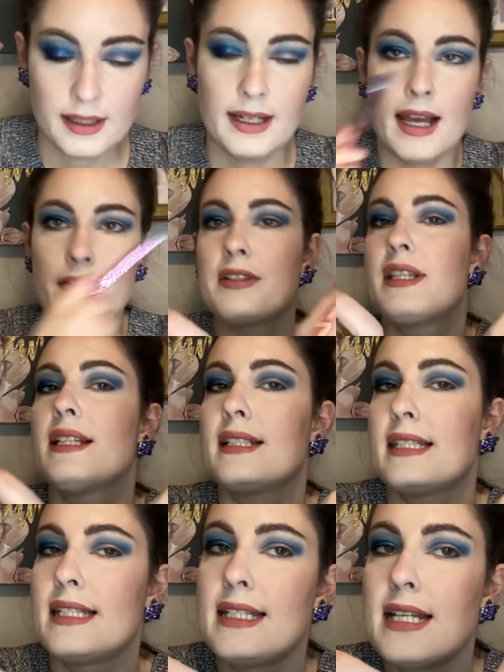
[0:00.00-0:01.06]
everything
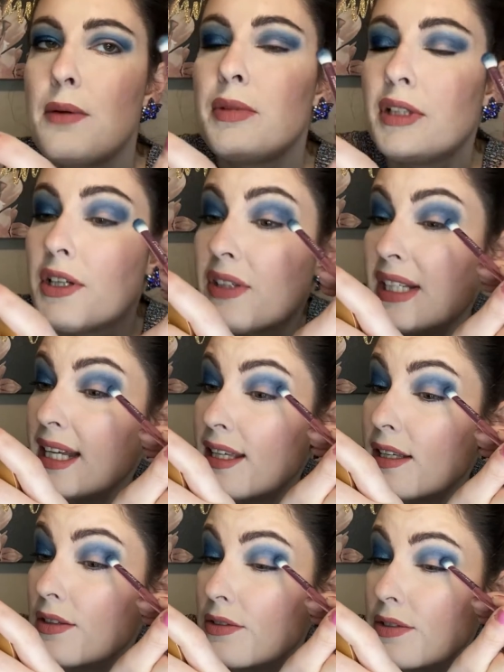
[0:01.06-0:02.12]
listed down below that I
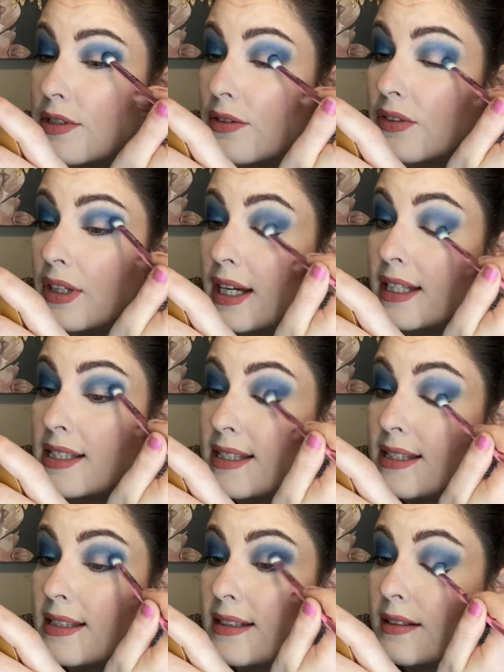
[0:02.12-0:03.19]
use. So if you guys